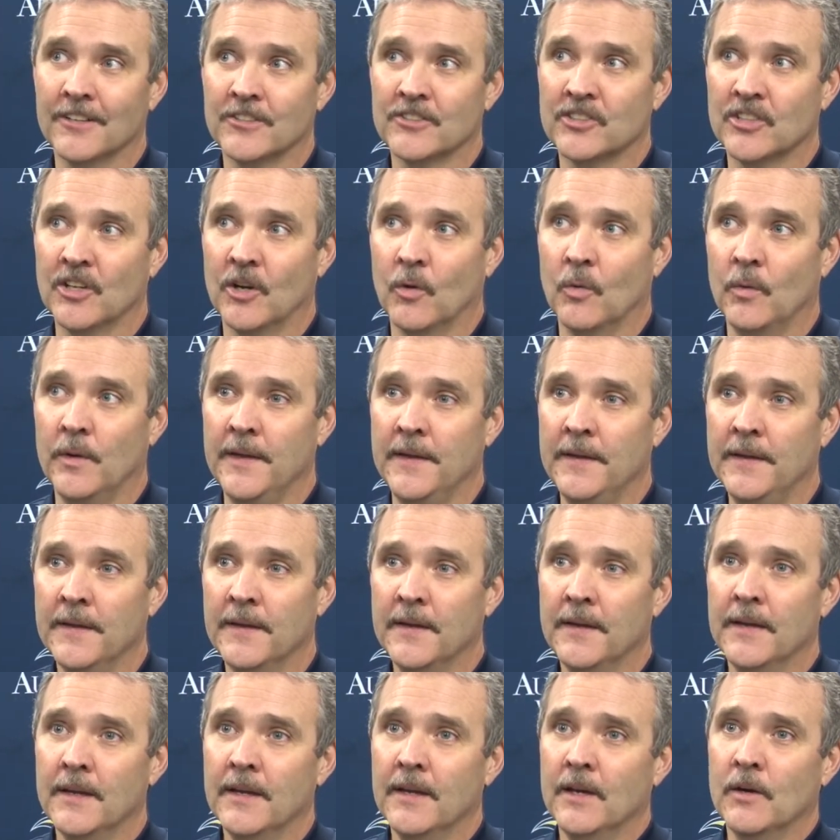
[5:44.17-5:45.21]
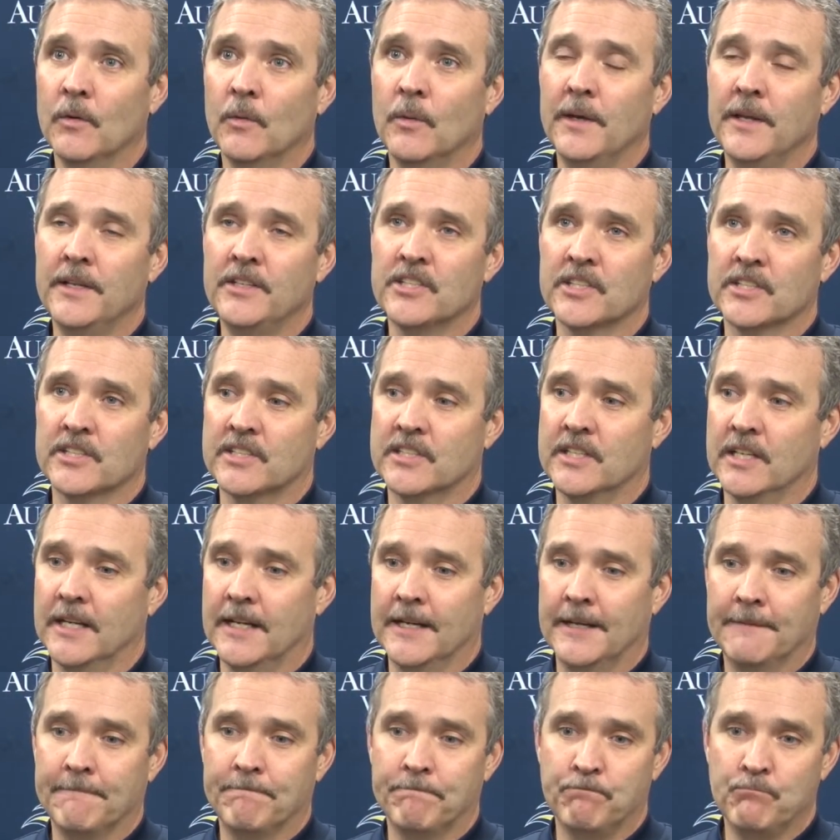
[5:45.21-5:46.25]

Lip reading: And so we just got